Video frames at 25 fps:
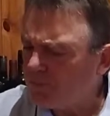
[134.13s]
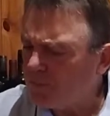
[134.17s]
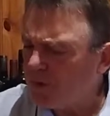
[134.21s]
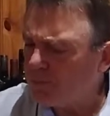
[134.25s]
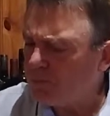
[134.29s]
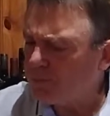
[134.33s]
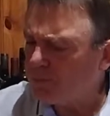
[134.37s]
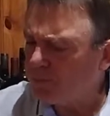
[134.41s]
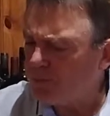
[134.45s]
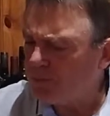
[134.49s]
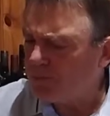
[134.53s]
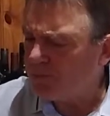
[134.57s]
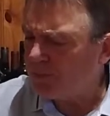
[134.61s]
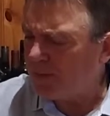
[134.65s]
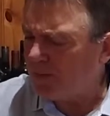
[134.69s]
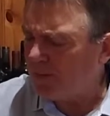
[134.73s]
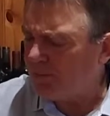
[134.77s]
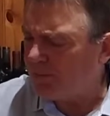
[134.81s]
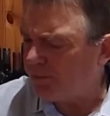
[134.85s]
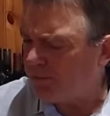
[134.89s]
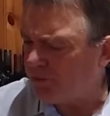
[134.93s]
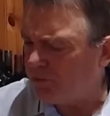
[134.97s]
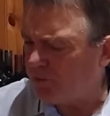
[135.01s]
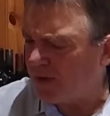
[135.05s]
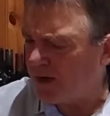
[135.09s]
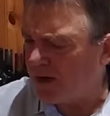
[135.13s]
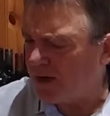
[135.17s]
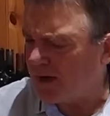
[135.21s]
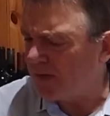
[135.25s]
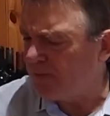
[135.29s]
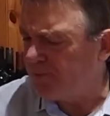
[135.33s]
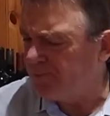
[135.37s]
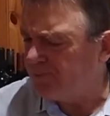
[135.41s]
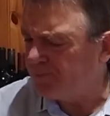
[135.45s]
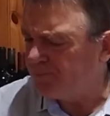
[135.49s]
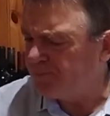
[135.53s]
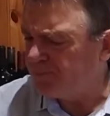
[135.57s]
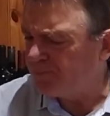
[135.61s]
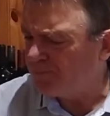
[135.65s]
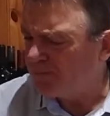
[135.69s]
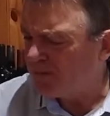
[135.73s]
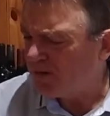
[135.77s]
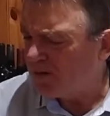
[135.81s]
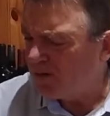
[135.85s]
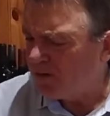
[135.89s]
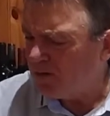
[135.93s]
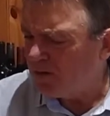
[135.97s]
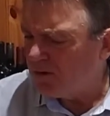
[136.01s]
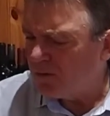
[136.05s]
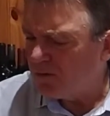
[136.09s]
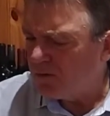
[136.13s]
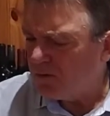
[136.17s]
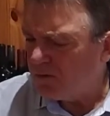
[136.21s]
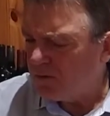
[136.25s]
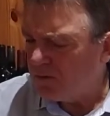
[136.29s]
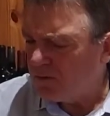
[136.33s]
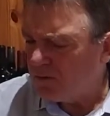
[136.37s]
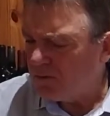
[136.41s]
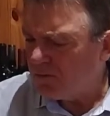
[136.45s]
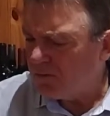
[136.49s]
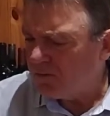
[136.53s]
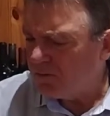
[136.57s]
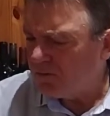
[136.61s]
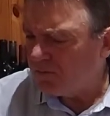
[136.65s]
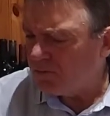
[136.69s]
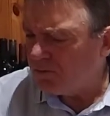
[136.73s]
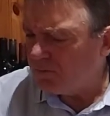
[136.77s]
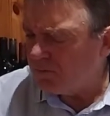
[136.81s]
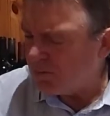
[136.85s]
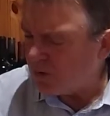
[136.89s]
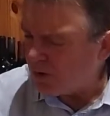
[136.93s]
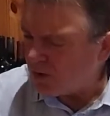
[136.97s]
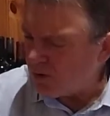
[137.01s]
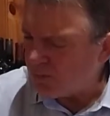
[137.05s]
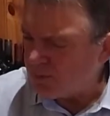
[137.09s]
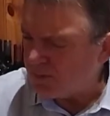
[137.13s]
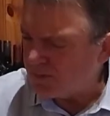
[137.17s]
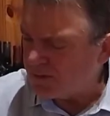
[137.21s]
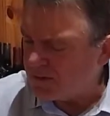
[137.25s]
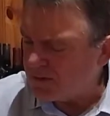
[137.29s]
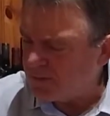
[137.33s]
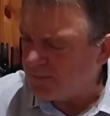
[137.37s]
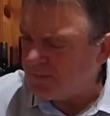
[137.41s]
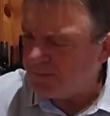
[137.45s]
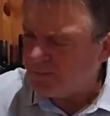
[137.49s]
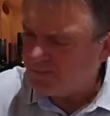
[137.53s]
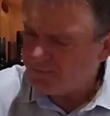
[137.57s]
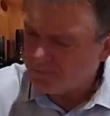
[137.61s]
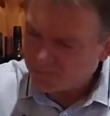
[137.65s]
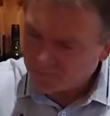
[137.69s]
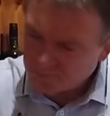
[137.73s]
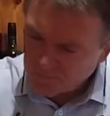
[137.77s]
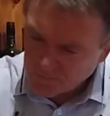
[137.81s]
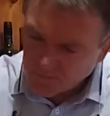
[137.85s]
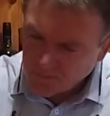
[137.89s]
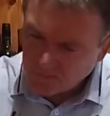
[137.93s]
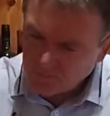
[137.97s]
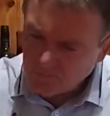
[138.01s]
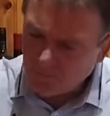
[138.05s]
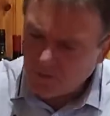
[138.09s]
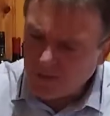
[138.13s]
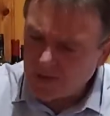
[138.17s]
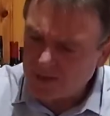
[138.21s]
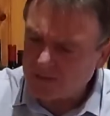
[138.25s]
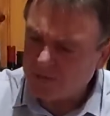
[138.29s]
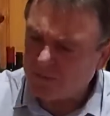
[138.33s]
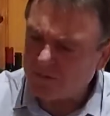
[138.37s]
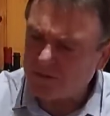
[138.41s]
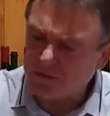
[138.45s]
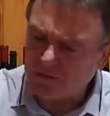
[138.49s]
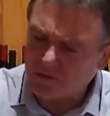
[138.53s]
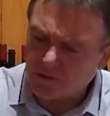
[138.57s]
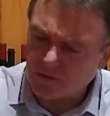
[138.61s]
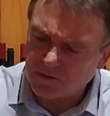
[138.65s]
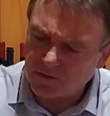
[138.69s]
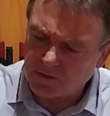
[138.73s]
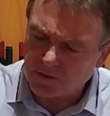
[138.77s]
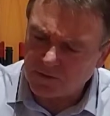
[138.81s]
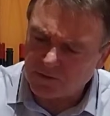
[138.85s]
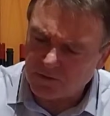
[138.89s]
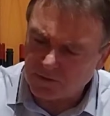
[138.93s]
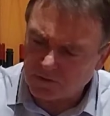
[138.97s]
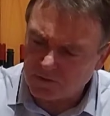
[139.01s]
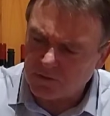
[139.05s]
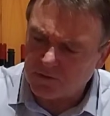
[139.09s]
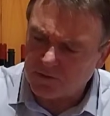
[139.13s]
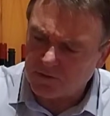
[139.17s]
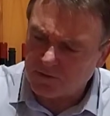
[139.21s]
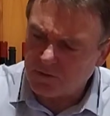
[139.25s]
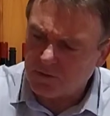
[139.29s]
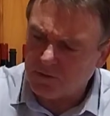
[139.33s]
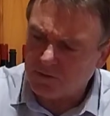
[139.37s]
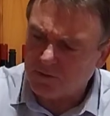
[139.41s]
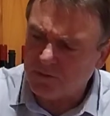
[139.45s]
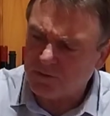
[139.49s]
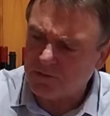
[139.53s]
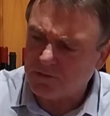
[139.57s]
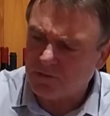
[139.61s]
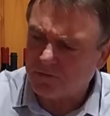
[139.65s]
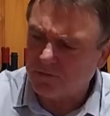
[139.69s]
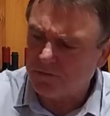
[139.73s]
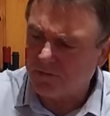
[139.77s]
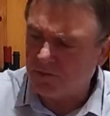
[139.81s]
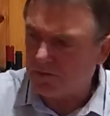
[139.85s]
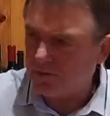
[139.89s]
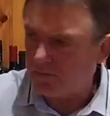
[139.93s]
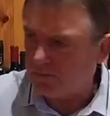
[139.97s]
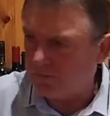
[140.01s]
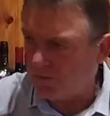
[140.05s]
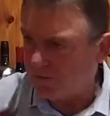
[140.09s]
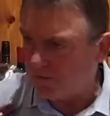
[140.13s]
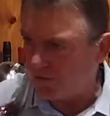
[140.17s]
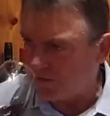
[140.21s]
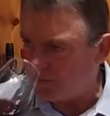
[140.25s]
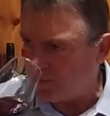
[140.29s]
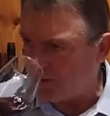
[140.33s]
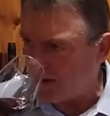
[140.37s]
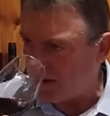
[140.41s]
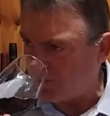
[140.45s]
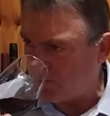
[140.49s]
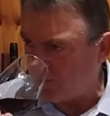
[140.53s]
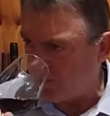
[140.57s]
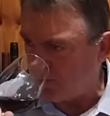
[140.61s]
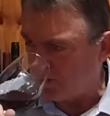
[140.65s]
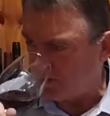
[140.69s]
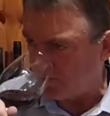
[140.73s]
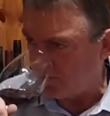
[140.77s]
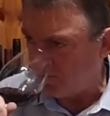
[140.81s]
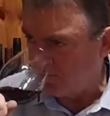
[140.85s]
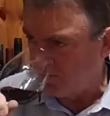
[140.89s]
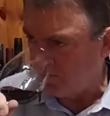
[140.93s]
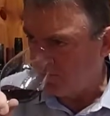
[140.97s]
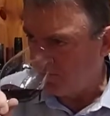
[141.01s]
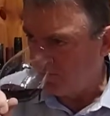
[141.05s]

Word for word: the plum puree, mulberry, raspberry. This is this is a very, very smart wine.